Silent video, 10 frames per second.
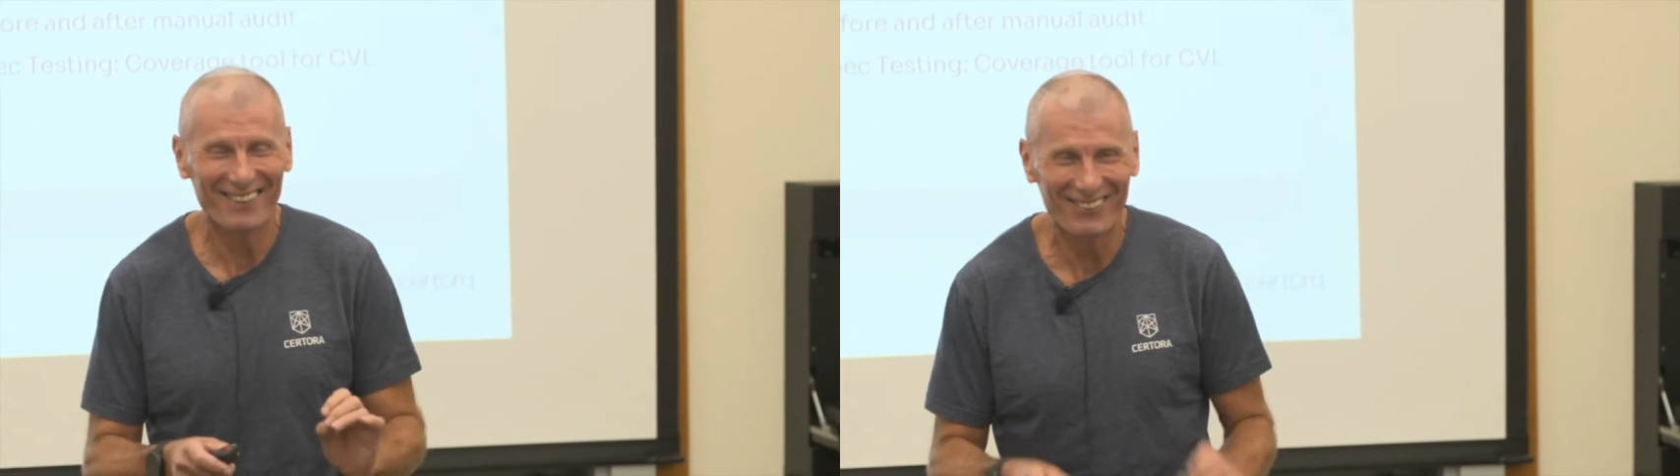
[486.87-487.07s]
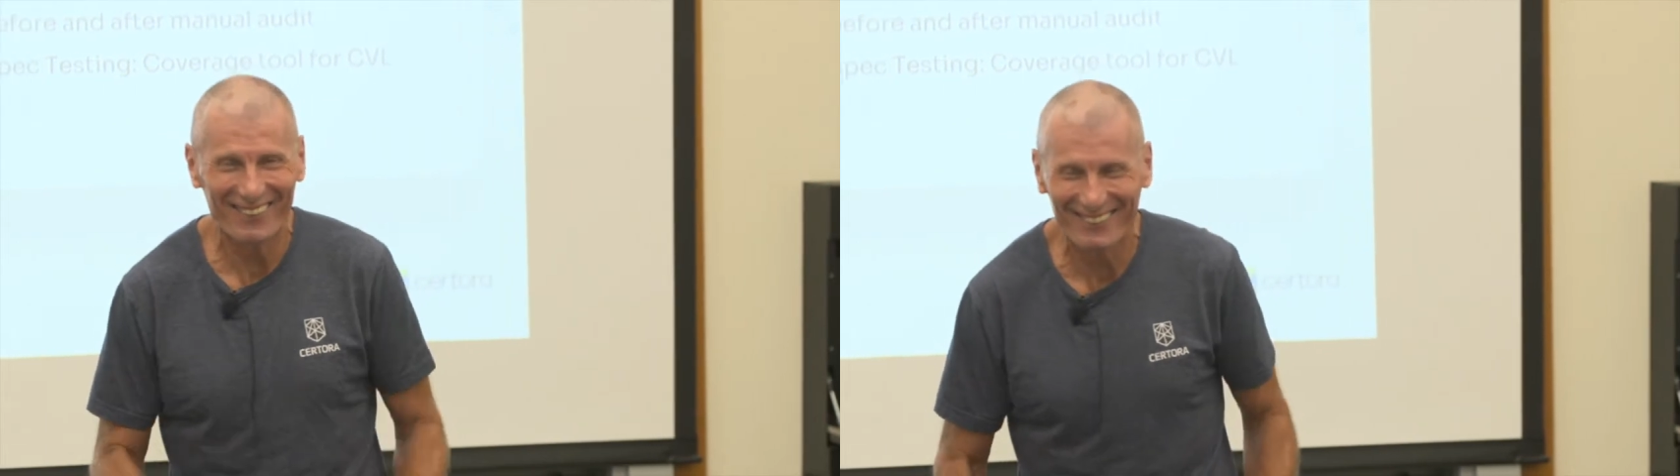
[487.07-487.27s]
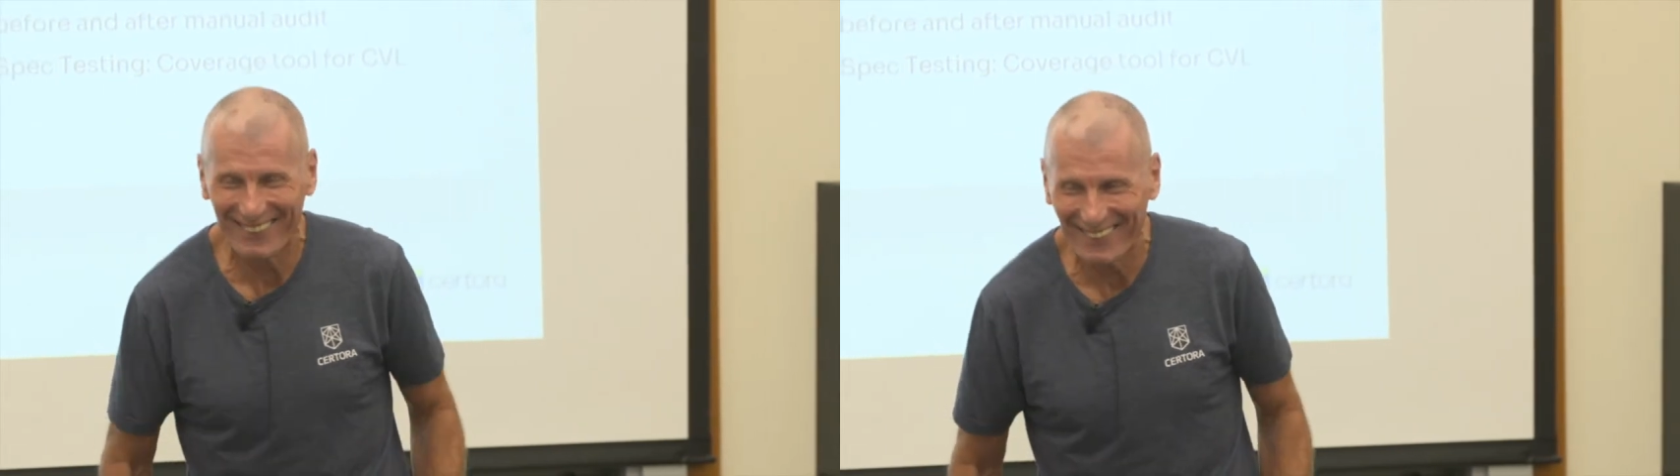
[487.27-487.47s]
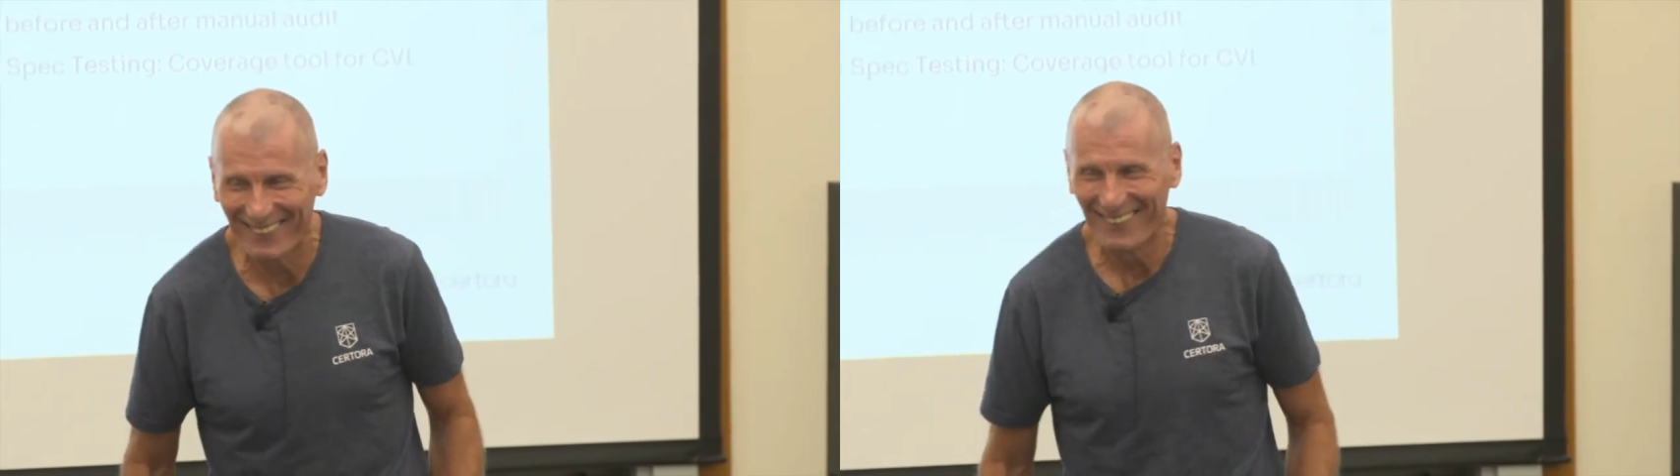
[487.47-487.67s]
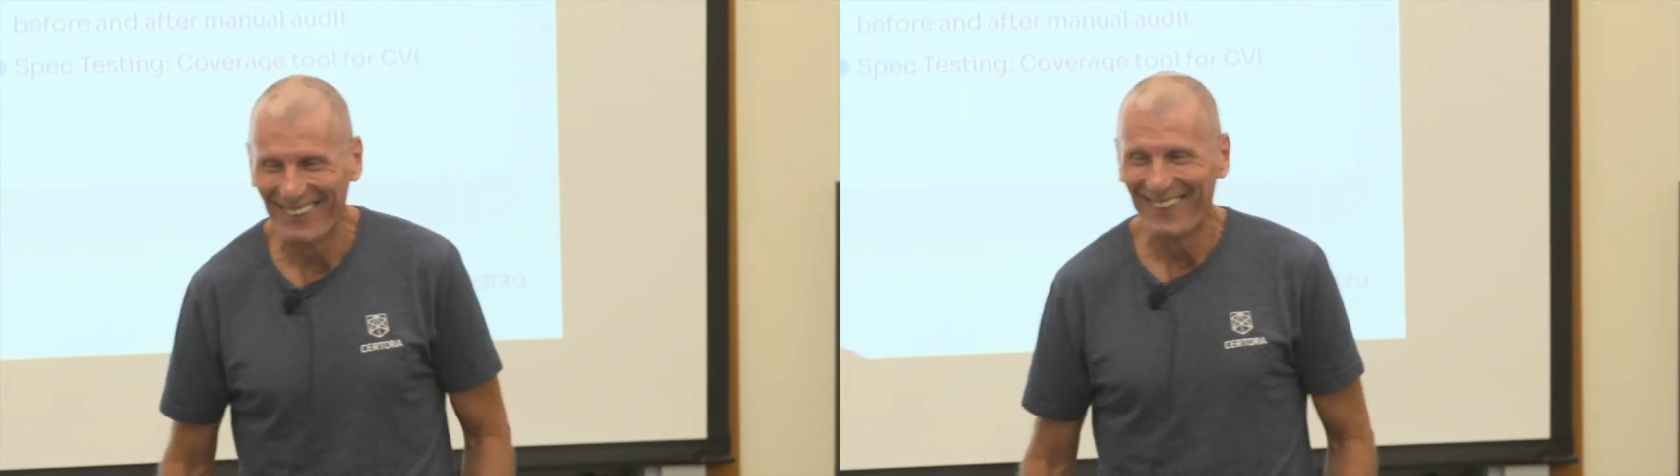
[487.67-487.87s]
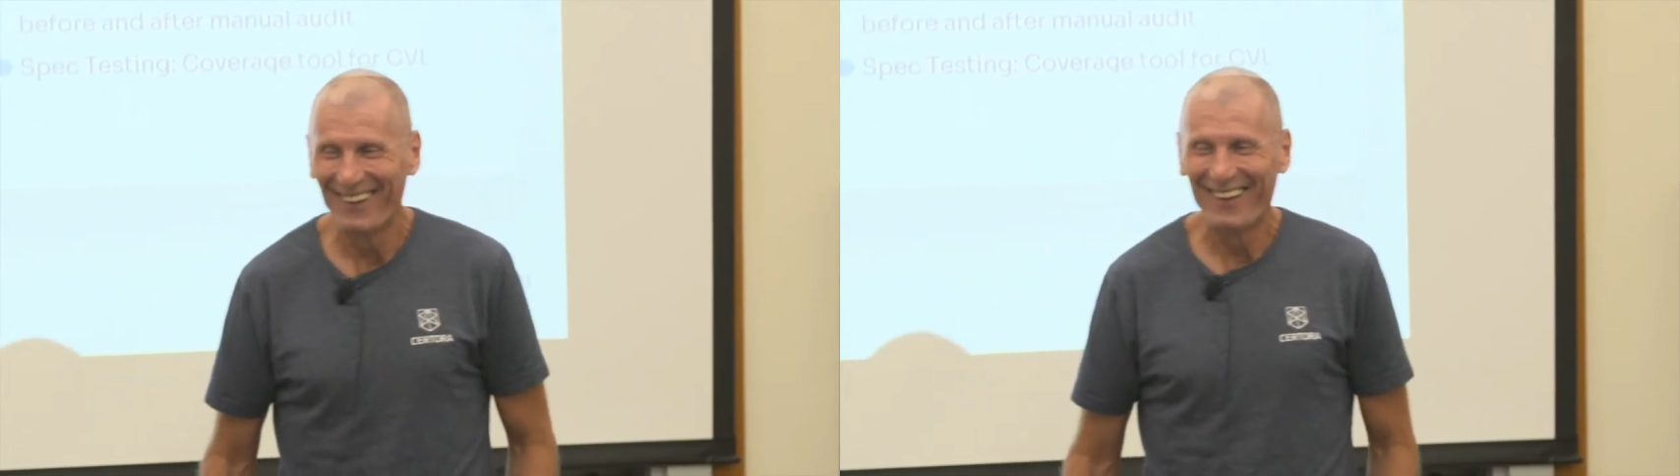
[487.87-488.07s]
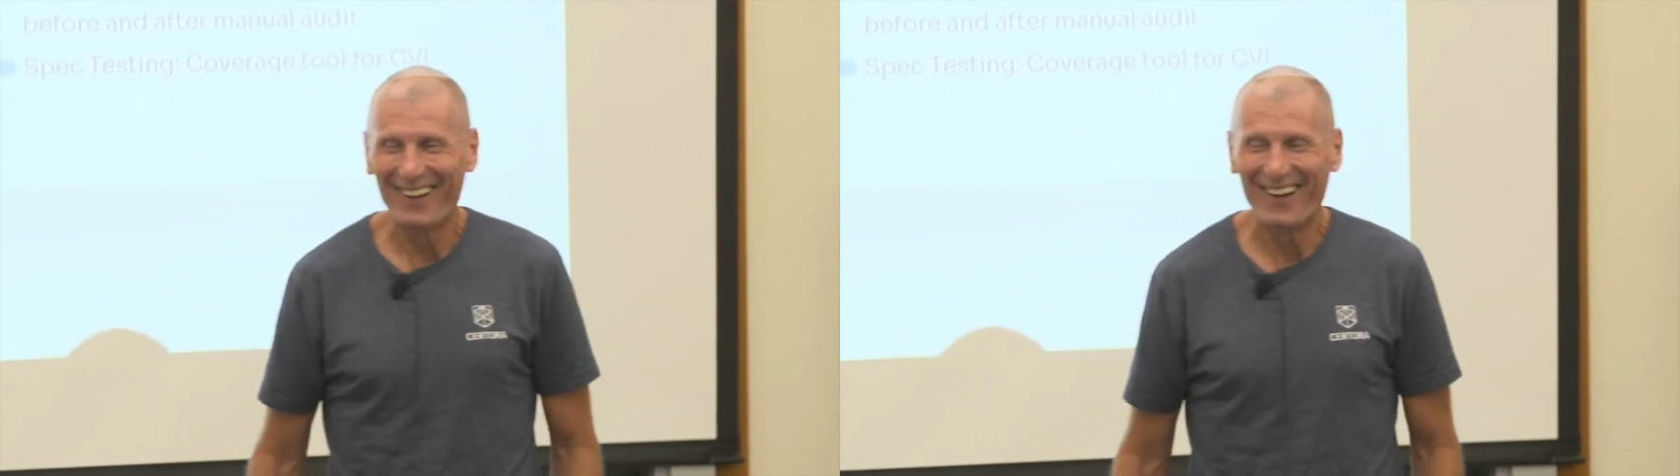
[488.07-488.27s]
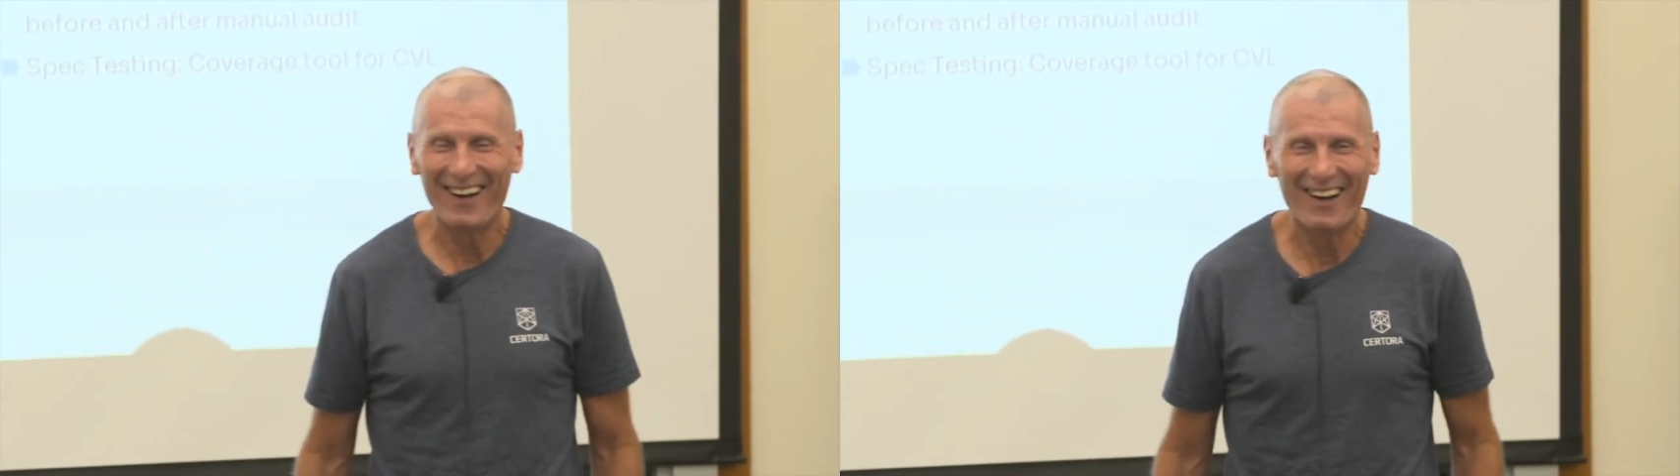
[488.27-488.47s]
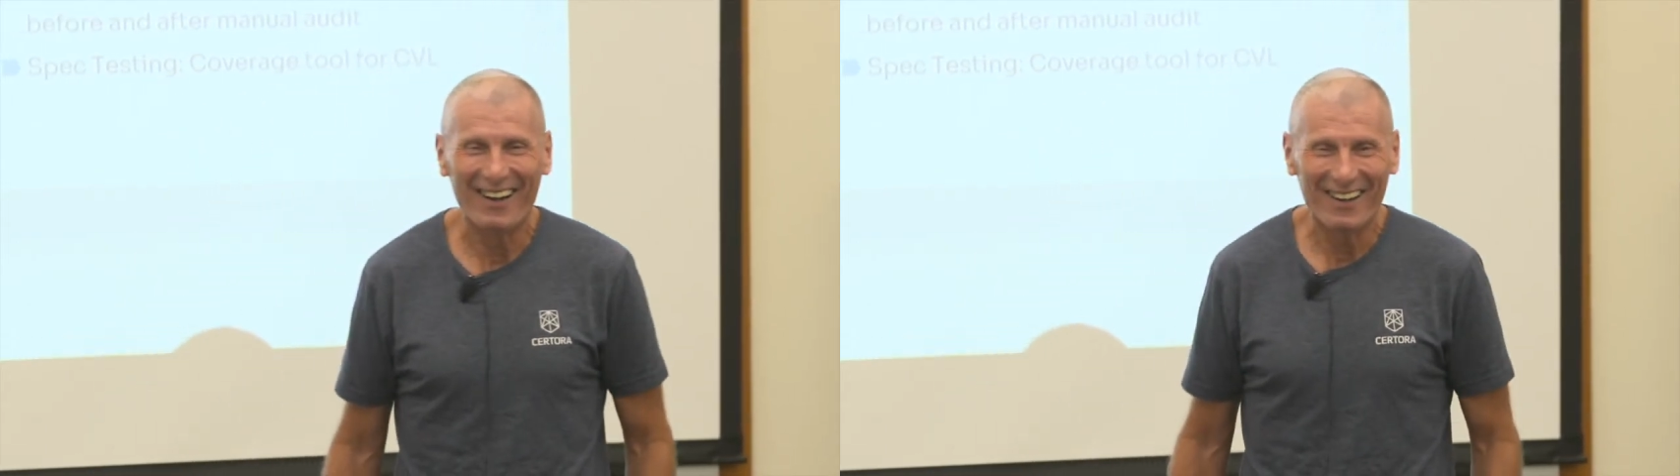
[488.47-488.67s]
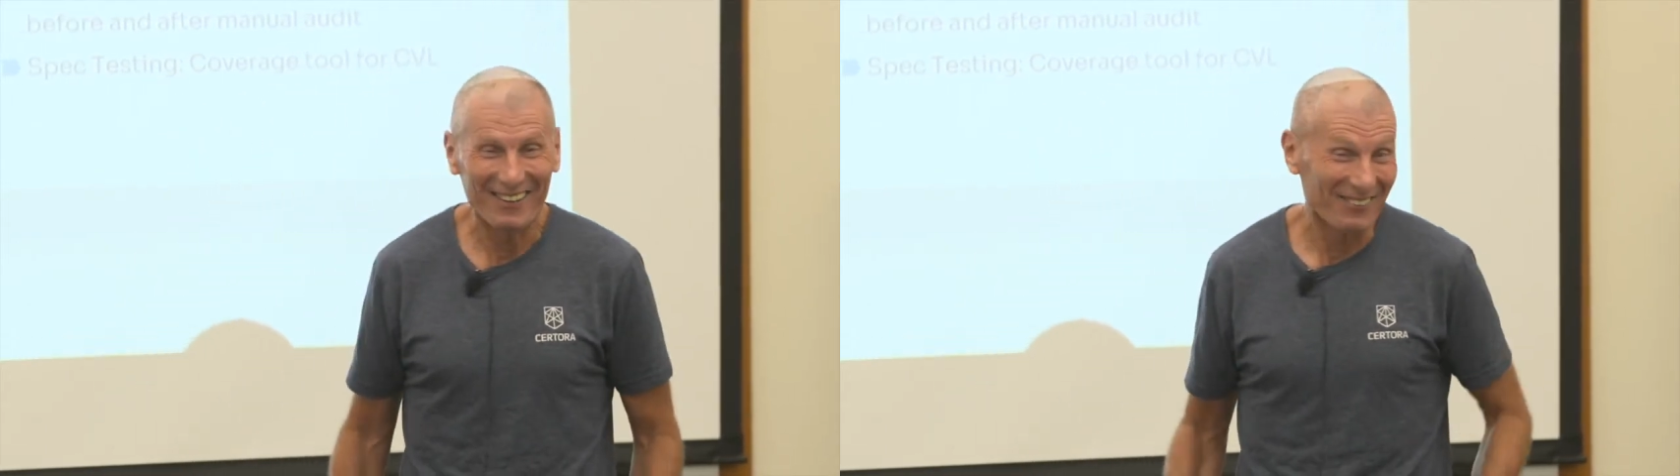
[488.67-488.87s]
I must say.
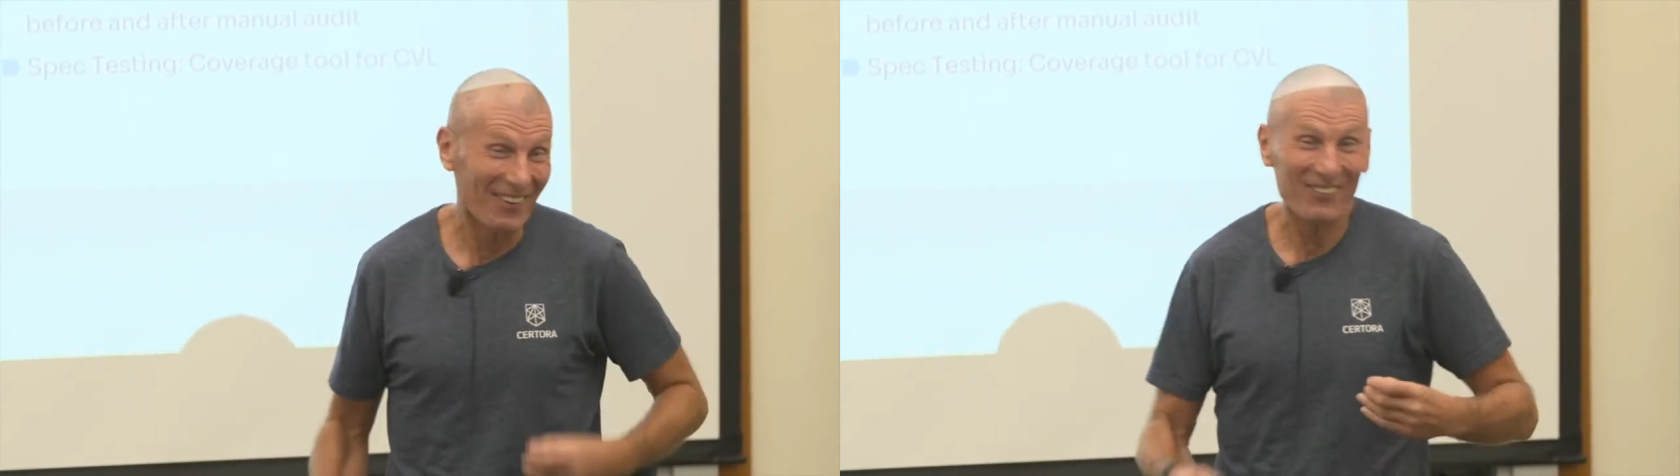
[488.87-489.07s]
And we, of